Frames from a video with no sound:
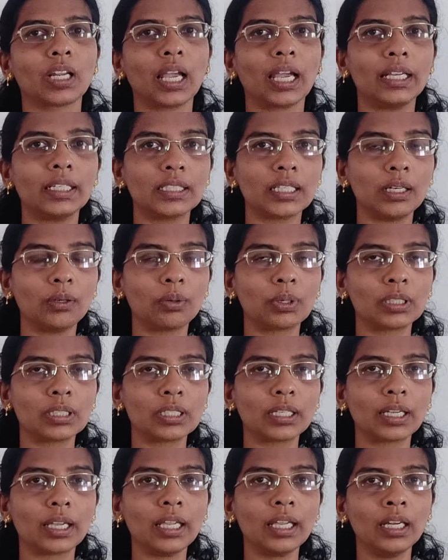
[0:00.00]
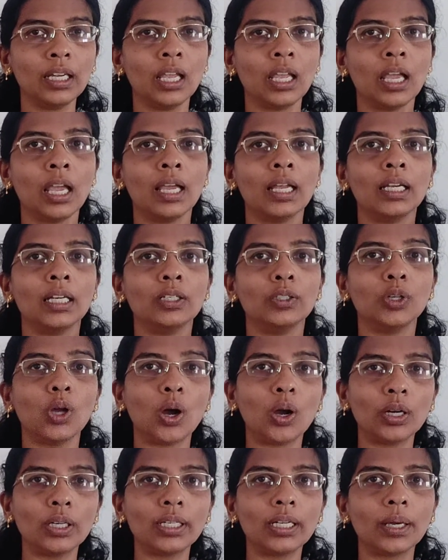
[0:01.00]
I tell once again,
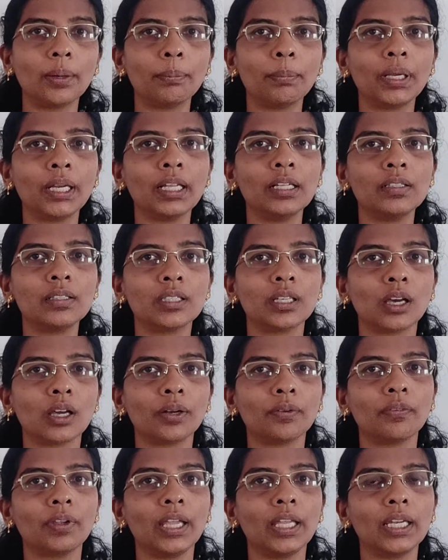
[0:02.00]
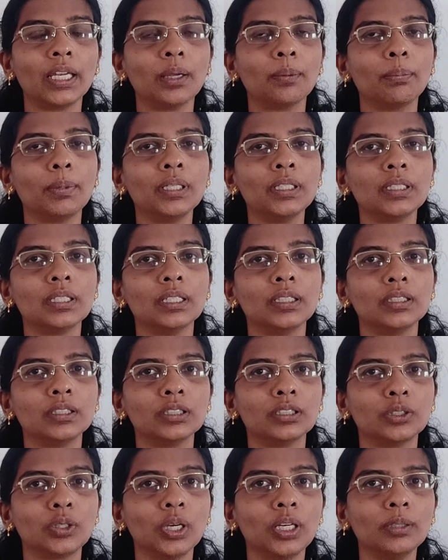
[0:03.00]
non-terminals or variables, it
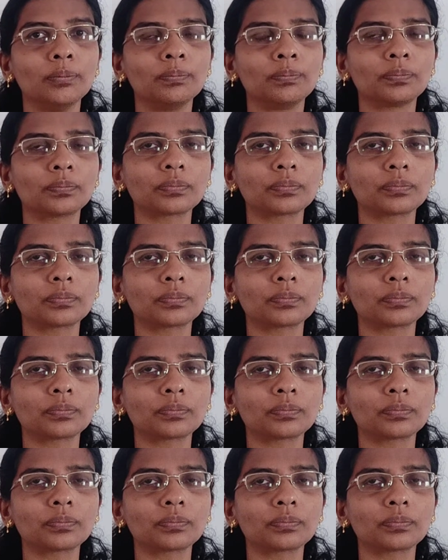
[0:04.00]
is your